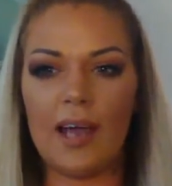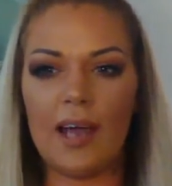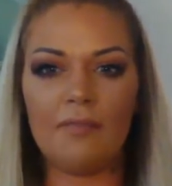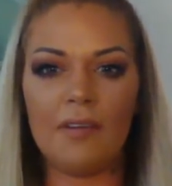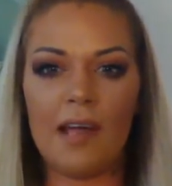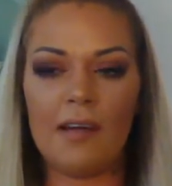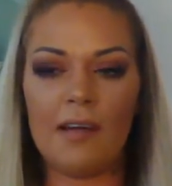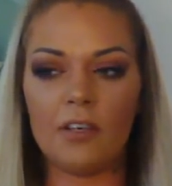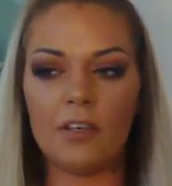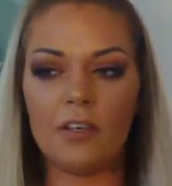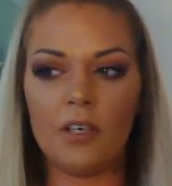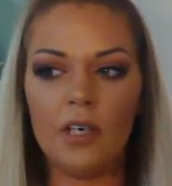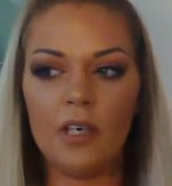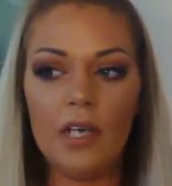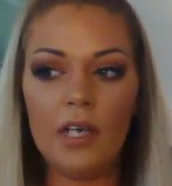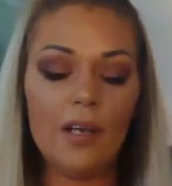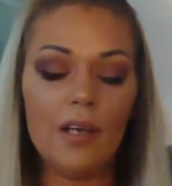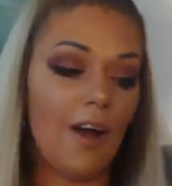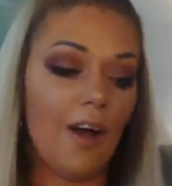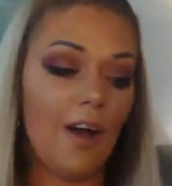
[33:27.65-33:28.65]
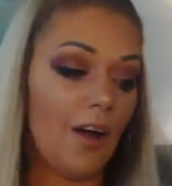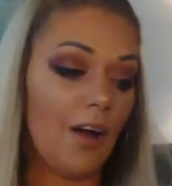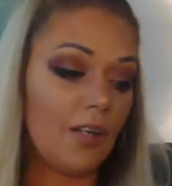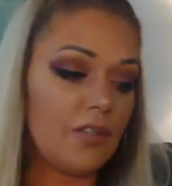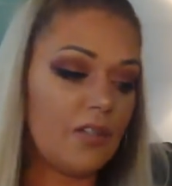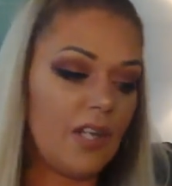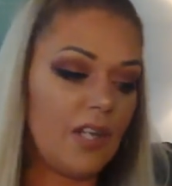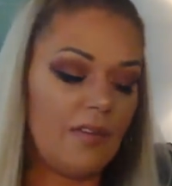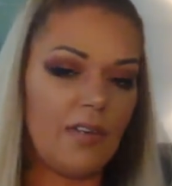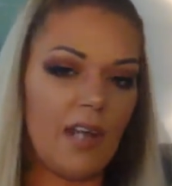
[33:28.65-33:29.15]
I've never,
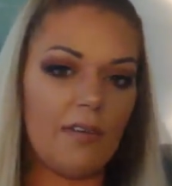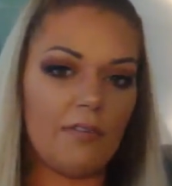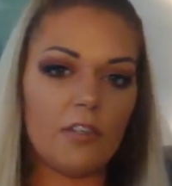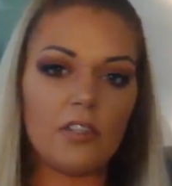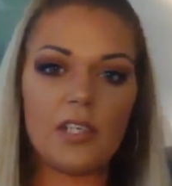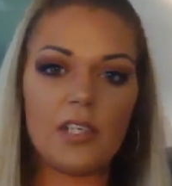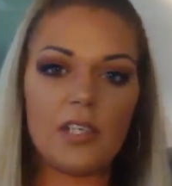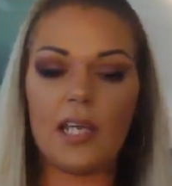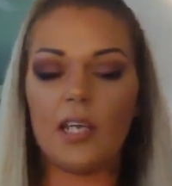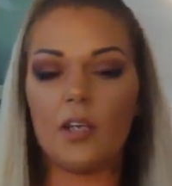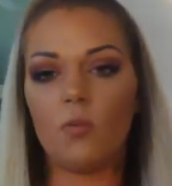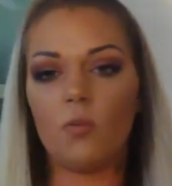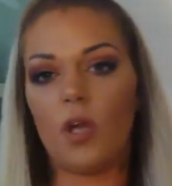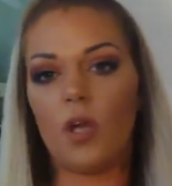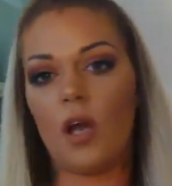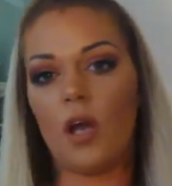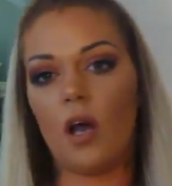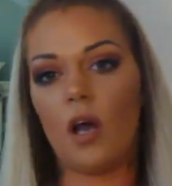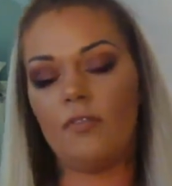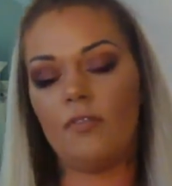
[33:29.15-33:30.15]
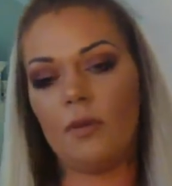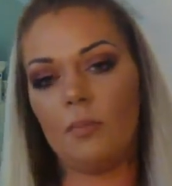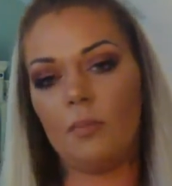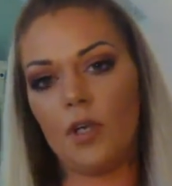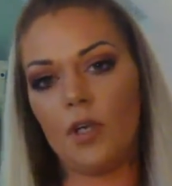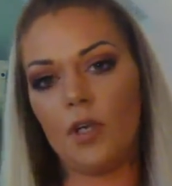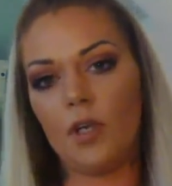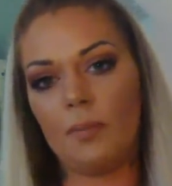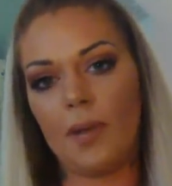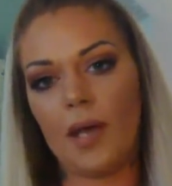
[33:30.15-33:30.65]
honestly, I've never taken one off and
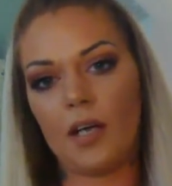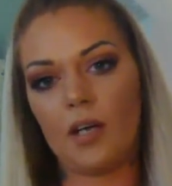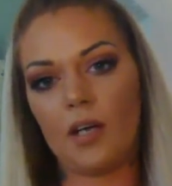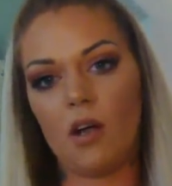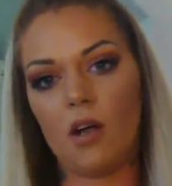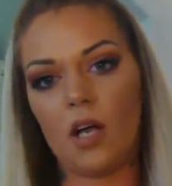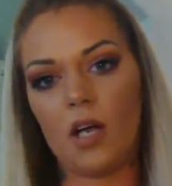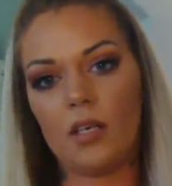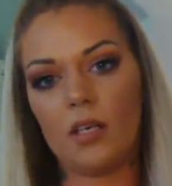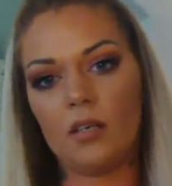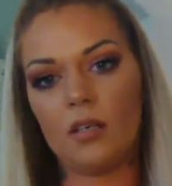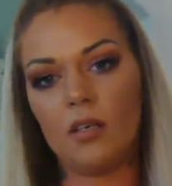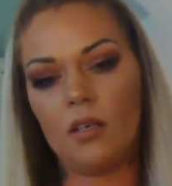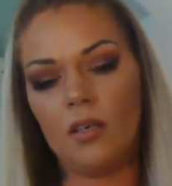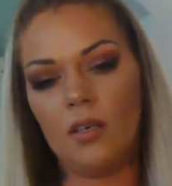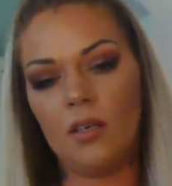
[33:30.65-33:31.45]
put it back on